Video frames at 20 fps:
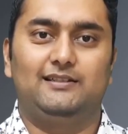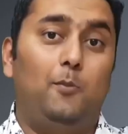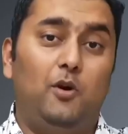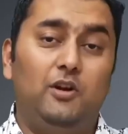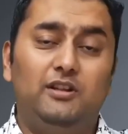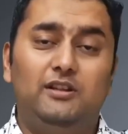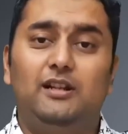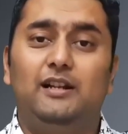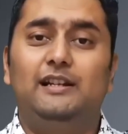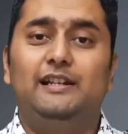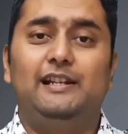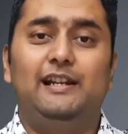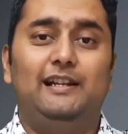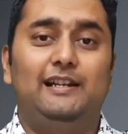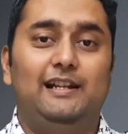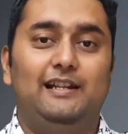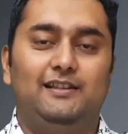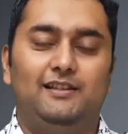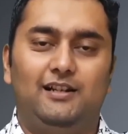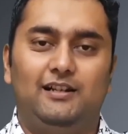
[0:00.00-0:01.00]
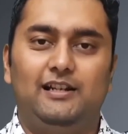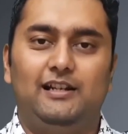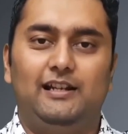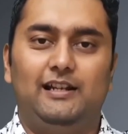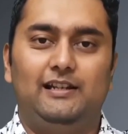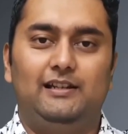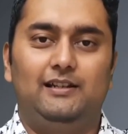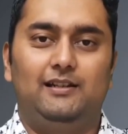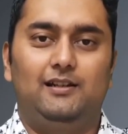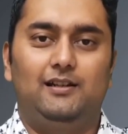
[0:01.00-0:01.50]
Point 38 and
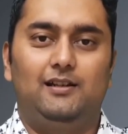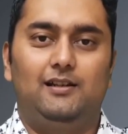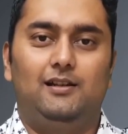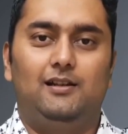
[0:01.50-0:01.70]
39